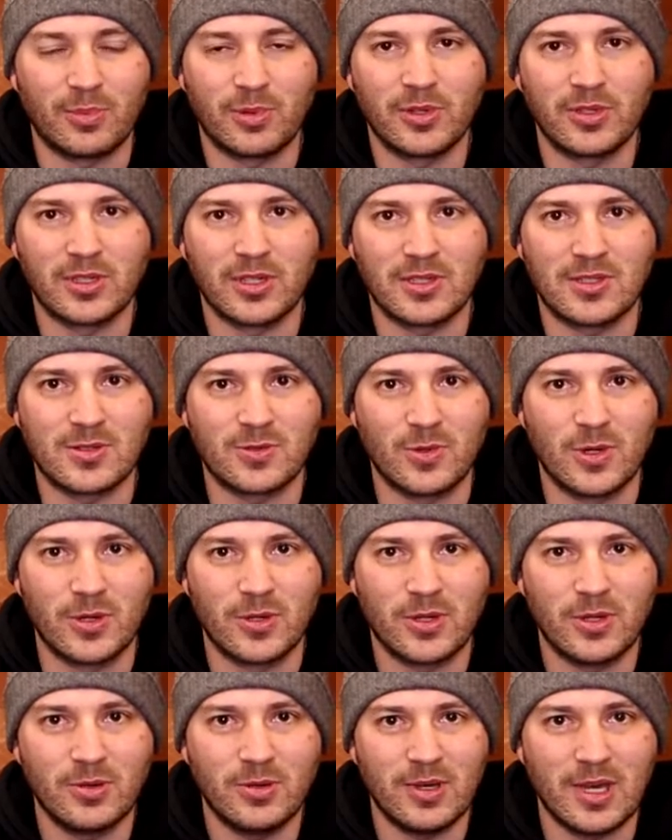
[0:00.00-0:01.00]
Aprilia
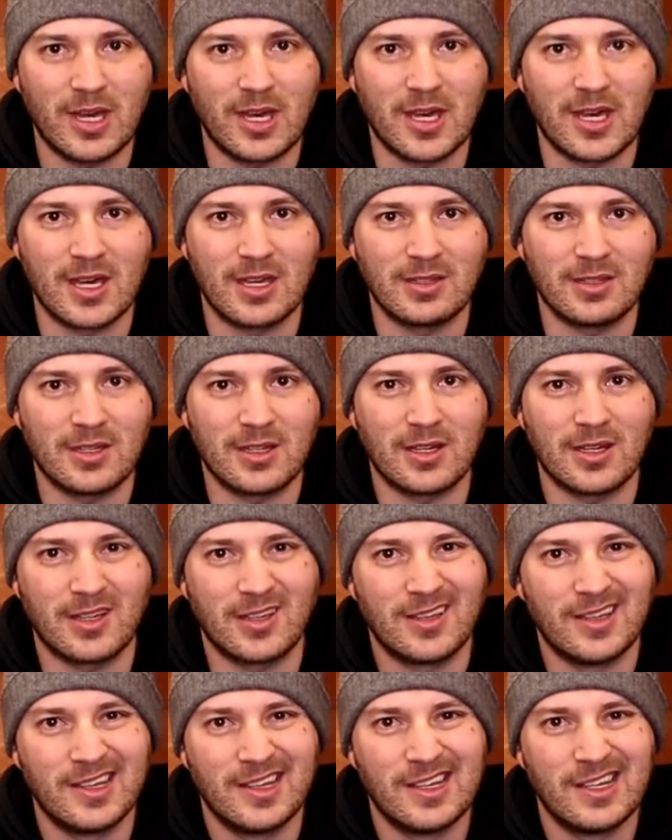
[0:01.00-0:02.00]
Tuono, and
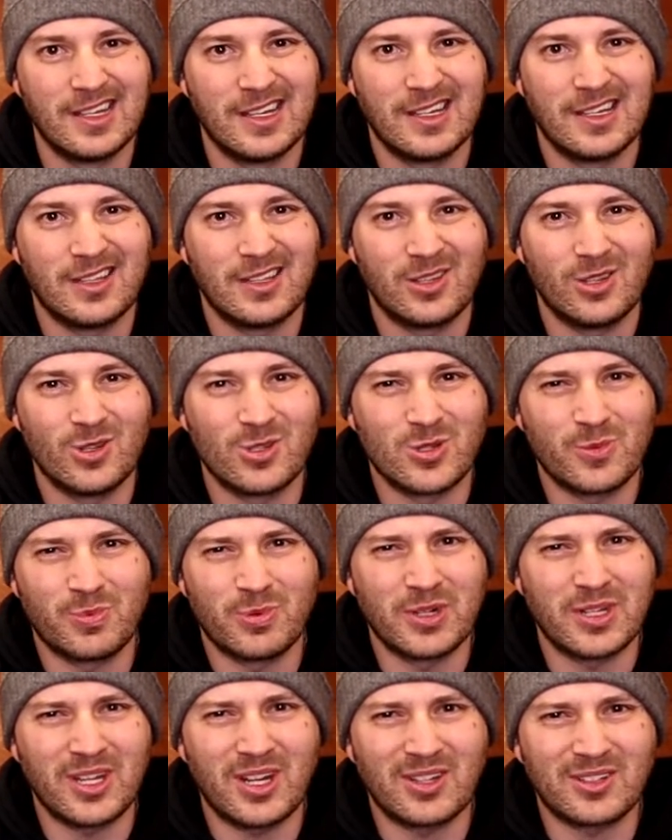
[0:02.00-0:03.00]
those are
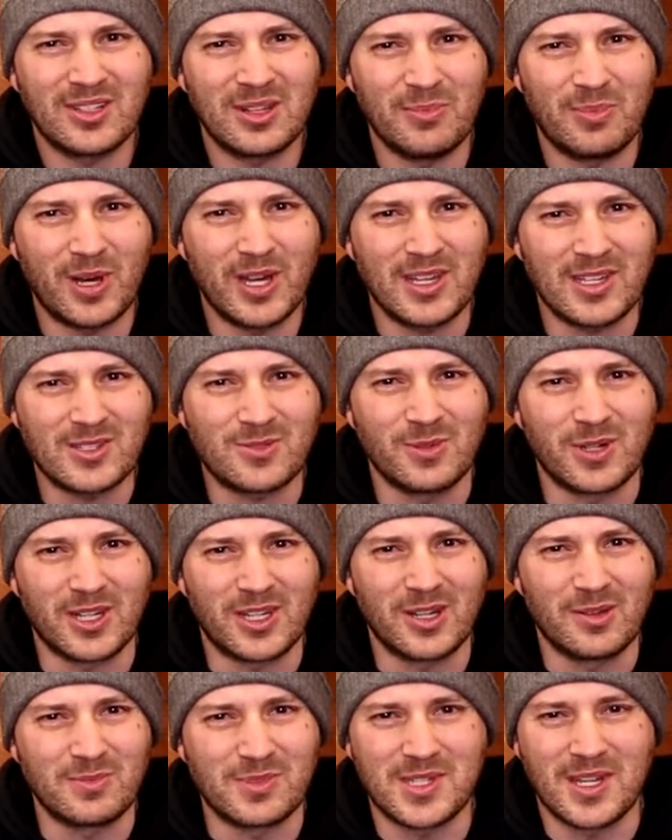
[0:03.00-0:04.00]
pretty ugly bikes when it
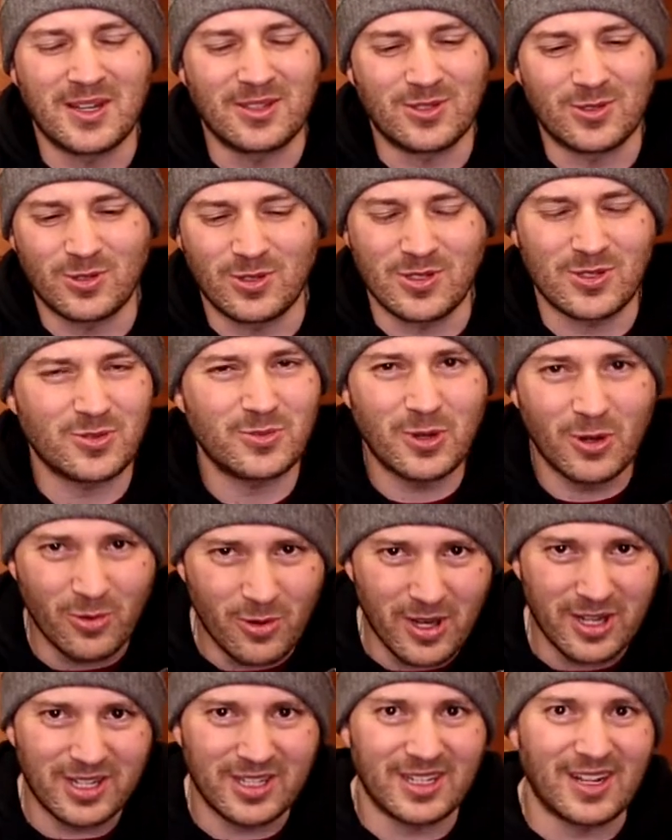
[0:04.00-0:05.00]
comes down to it. So we don't
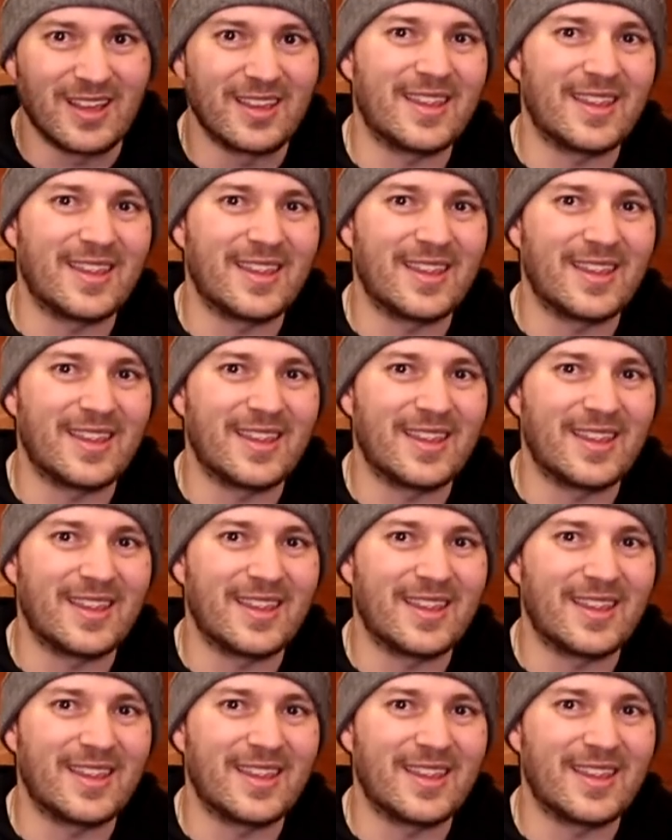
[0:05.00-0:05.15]
want any